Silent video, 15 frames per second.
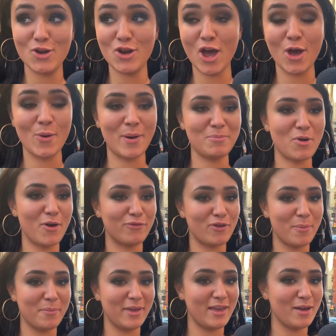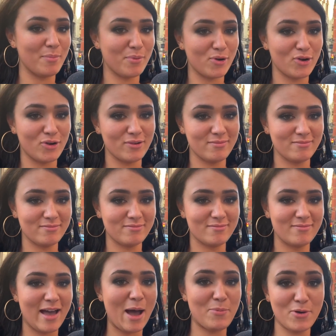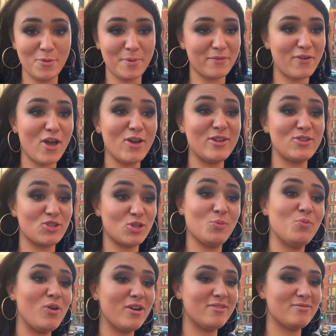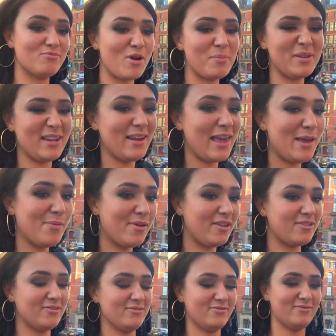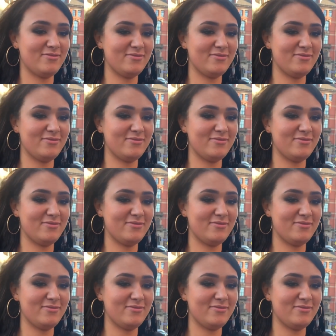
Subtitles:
No, I'm not from here, but I will be voting someone, probably Labour.